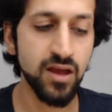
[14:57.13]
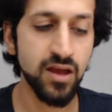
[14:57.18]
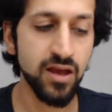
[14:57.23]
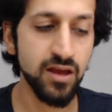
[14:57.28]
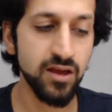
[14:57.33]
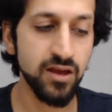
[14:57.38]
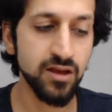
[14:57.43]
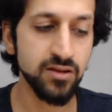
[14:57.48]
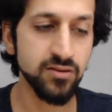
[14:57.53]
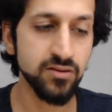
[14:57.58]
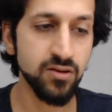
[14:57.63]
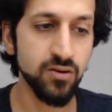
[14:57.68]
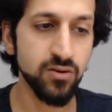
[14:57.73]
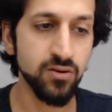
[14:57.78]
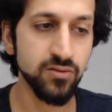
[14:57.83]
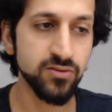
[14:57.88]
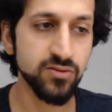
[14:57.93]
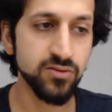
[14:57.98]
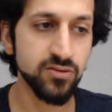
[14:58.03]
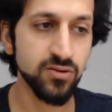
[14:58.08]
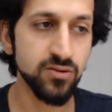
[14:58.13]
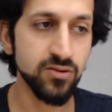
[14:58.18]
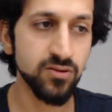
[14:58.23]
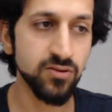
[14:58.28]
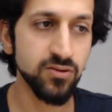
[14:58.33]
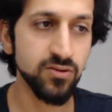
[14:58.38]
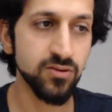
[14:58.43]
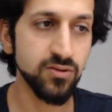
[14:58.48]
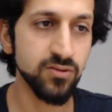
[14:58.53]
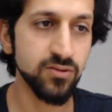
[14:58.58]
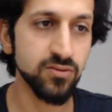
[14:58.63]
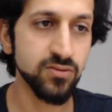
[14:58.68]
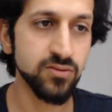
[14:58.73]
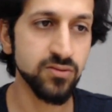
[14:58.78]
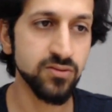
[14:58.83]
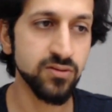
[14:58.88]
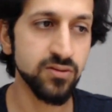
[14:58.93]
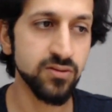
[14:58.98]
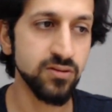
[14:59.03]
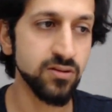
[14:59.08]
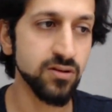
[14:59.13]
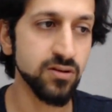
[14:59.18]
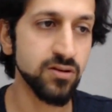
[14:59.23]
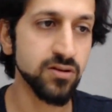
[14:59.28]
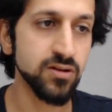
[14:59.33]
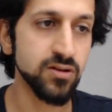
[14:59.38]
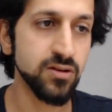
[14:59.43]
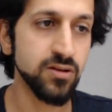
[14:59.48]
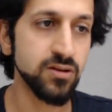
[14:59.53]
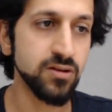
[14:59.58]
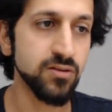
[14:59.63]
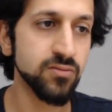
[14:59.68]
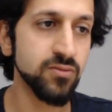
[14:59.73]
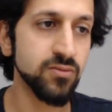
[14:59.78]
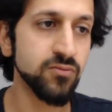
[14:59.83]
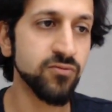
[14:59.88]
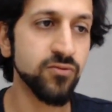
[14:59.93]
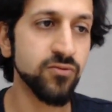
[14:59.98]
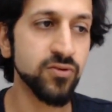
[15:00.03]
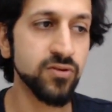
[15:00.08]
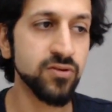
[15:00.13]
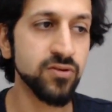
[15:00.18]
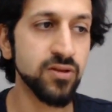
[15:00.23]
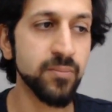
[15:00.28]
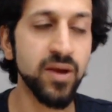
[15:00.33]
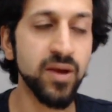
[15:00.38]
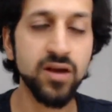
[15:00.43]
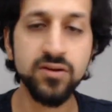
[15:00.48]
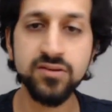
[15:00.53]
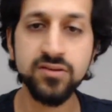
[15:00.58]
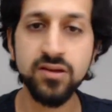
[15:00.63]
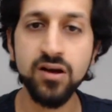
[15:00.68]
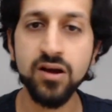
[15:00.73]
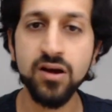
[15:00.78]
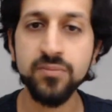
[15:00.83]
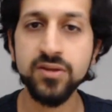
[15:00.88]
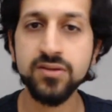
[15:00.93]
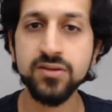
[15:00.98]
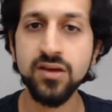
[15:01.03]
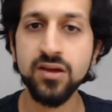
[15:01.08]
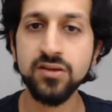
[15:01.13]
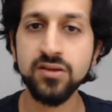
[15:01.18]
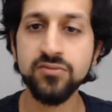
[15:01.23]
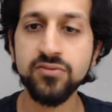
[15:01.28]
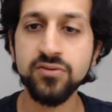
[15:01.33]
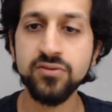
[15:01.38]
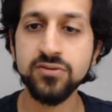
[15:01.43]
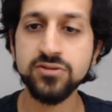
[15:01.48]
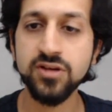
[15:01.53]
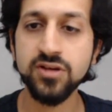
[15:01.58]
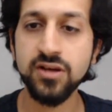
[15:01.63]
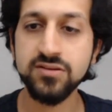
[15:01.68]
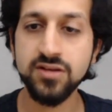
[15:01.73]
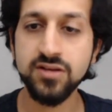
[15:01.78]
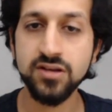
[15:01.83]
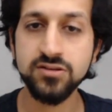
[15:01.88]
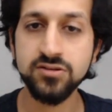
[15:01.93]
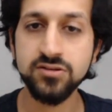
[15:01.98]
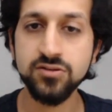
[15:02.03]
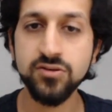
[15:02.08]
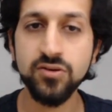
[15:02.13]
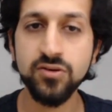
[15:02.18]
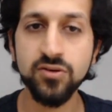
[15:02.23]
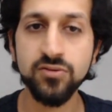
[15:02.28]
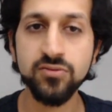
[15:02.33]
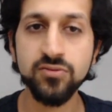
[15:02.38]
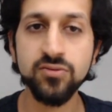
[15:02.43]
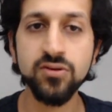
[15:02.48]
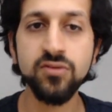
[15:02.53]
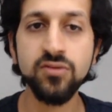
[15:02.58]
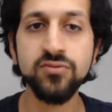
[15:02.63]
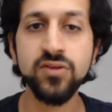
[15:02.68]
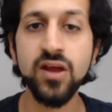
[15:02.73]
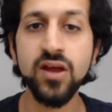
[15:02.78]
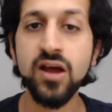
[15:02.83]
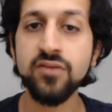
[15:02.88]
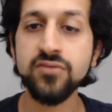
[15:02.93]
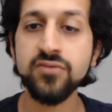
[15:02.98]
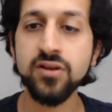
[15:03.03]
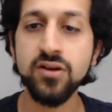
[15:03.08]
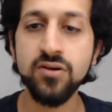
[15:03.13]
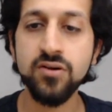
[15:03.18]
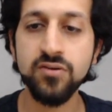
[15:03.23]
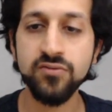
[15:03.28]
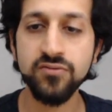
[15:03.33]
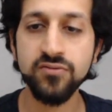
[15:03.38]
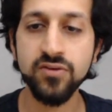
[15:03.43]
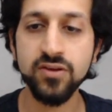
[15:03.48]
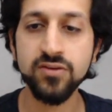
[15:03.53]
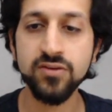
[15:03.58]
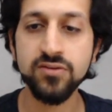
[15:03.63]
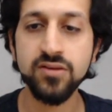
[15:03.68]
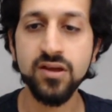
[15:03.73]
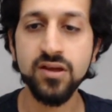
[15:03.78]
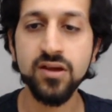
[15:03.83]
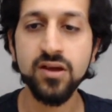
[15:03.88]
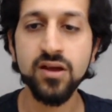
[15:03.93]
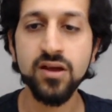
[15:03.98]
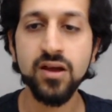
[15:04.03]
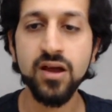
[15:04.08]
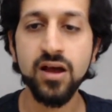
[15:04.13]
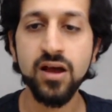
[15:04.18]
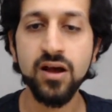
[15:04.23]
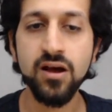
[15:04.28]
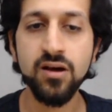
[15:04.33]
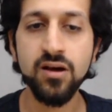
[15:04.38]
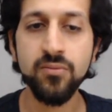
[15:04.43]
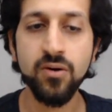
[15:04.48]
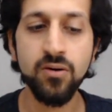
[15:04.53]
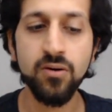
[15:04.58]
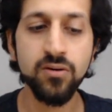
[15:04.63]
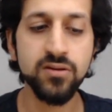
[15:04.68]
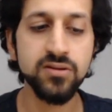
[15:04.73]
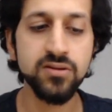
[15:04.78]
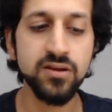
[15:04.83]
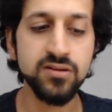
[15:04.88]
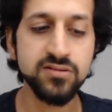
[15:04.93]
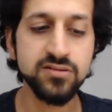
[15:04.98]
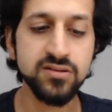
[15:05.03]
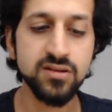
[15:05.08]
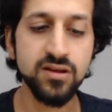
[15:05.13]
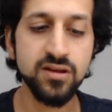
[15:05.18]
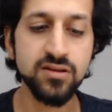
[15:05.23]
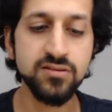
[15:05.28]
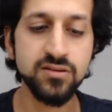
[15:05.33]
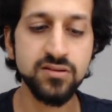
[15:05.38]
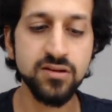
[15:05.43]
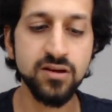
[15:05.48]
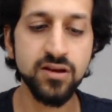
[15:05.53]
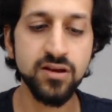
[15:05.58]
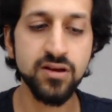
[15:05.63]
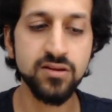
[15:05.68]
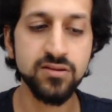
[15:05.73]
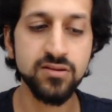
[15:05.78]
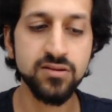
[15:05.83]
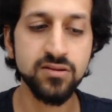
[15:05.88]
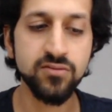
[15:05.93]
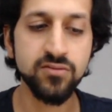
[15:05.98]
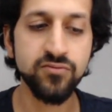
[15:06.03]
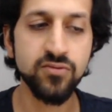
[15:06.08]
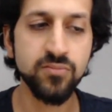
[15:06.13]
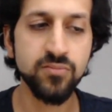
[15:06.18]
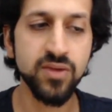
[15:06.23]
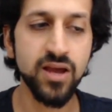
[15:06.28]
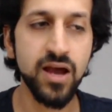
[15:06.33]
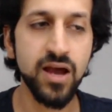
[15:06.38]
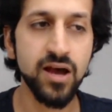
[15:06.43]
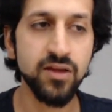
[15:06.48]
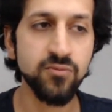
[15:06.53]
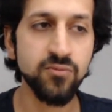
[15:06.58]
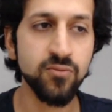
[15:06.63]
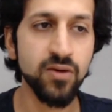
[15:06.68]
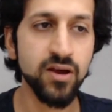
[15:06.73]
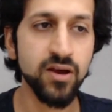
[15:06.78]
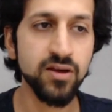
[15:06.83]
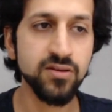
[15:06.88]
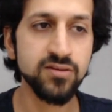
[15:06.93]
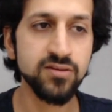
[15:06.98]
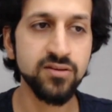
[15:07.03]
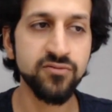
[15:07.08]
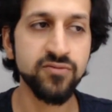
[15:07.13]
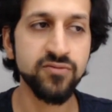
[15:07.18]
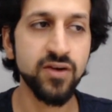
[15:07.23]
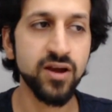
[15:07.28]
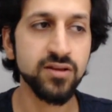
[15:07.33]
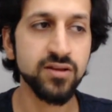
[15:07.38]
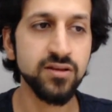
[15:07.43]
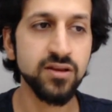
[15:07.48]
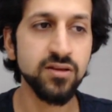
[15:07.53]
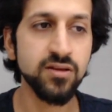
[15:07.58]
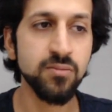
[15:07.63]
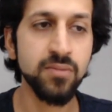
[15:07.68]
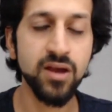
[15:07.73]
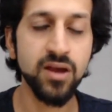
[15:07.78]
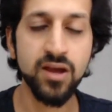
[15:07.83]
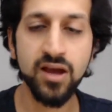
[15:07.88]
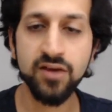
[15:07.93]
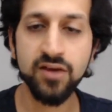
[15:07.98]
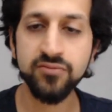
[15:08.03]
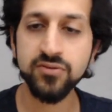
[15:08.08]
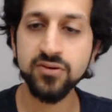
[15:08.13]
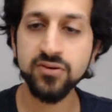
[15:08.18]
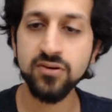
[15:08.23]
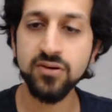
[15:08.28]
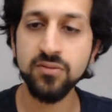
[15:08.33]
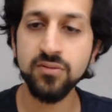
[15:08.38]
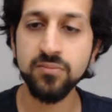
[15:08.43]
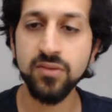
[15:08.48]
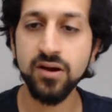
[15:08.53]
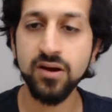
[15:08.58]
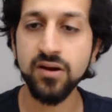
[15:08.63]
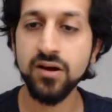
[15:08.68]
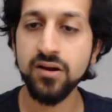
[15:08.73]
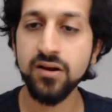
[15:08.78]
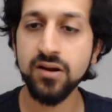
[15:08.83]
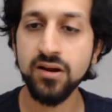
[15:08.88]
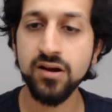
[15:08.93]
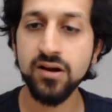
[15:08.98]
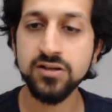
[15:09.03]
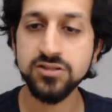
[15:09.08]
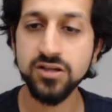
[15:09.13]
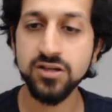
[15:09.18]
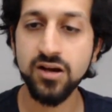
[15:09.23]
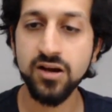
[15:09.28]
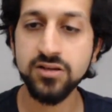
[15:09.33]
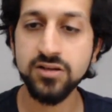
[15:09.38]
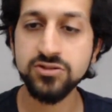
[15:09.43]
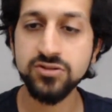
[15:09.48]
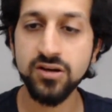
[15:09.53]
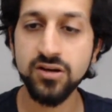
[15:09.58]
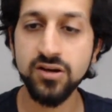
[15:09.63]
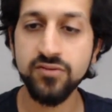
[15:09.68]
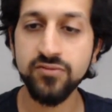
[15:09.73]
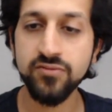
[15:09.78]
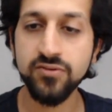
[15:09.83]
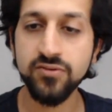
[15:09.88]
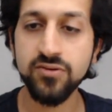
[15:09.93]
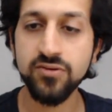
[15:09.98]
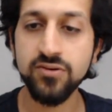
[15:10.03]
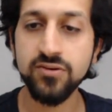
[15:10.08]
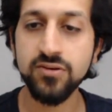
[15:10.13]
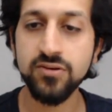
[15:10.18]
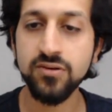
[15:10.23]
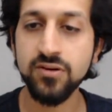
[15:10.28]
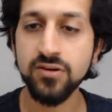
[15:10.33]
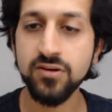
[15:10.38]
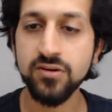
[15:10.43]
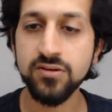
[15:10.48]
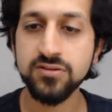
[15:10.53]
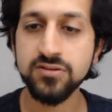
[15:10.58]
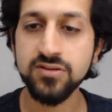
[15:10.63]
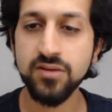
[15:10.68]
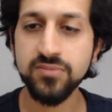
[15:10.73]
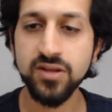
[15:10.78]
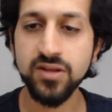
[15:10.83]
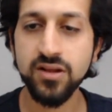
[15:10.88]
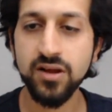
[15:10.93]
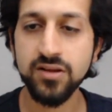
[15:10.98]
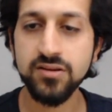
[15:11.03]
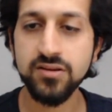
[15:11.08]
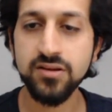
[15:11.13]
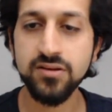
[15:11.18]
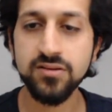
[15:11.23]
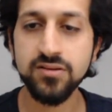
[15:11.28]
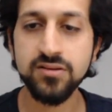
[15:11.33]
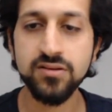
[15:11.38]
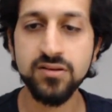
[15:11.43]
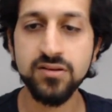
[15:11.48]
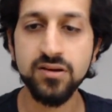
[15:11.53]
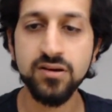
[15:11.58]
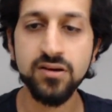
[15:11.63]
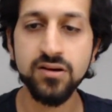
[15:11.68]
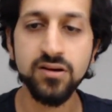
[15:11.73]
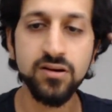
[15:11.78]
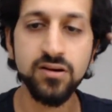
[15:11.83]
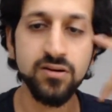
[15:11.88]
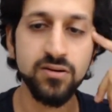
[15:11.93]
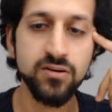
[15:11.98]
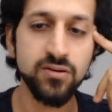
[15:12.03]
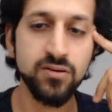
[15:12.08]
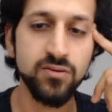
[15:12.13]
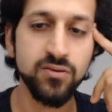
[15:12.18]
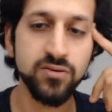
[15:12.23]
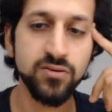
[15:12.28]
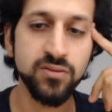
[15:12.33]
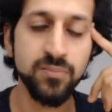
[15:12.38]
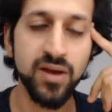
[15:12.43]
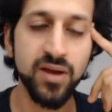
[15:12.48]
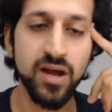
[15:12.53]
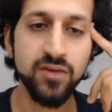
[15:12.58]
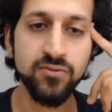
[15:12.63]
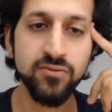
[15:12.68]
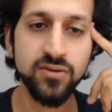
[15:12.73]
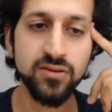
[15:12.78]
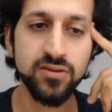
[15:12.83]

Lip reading: And also, you know, for the amount of time it takes a transaction to go through if they have the lower fees. All of these things, I guess, for me, outweighs the fact that you may have to go and buy a larger hard drive or something like this, or the bandwidth.